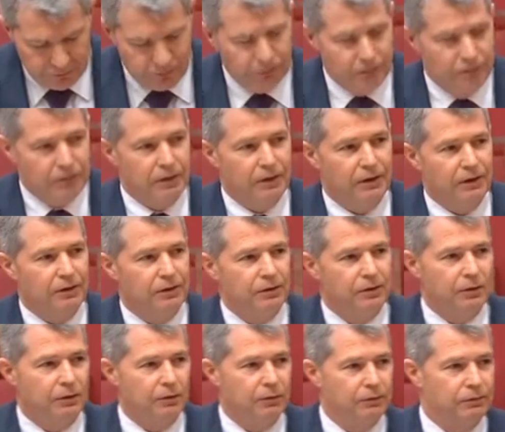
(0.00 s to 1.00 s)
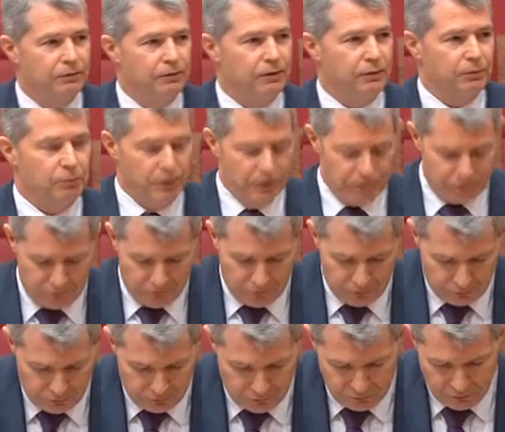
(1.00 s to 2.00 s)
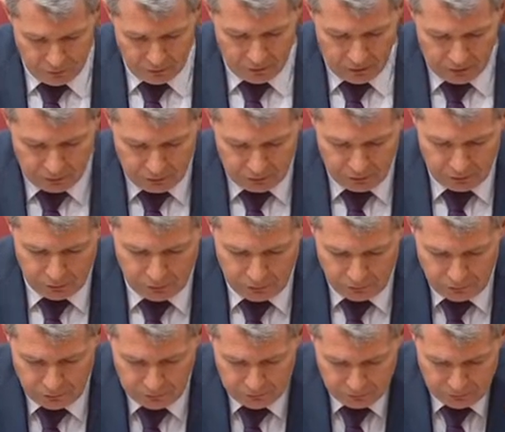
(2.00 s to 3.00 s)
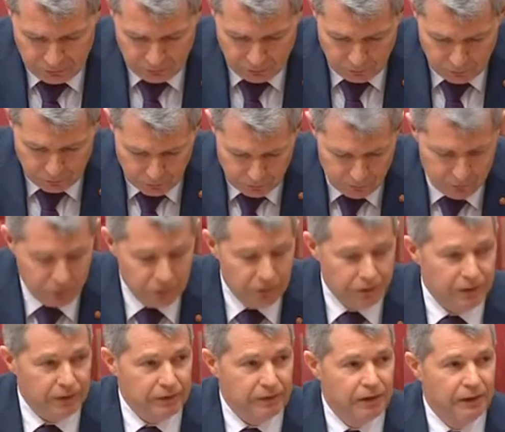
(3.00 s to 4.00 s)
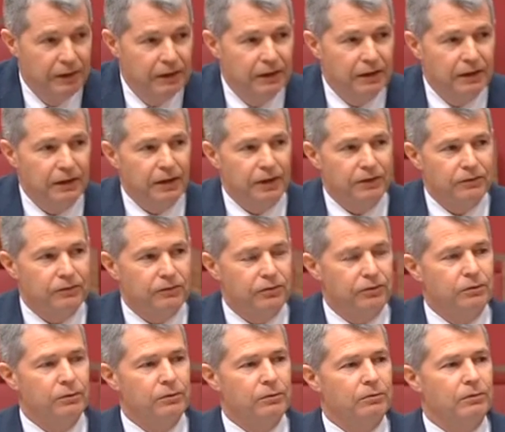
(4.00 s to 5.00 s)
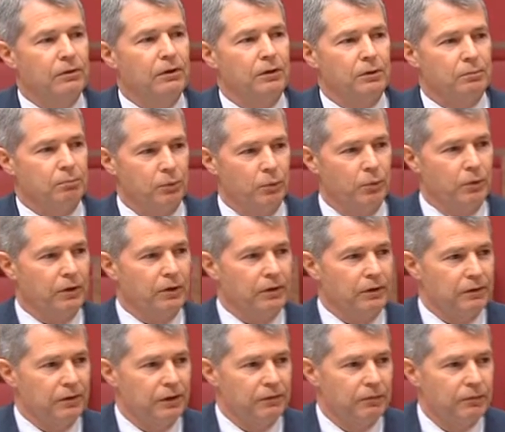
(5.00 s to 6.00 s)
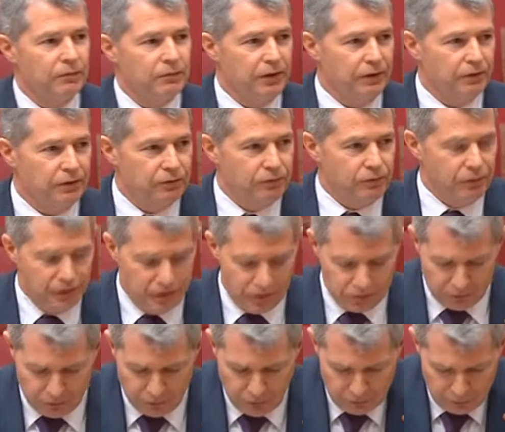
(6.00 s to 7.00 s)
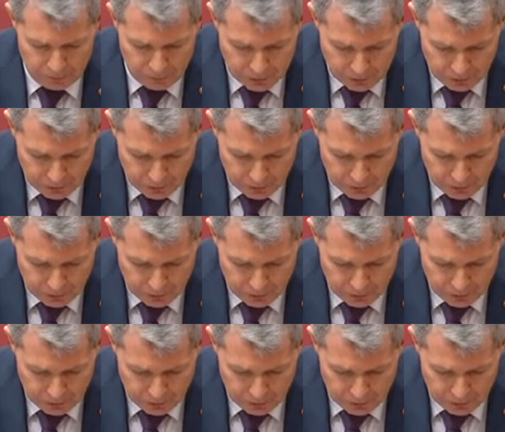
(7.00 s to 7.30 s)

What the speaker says: to the area of research in agriculture, to community and to, on a broader level, South Australia's economy.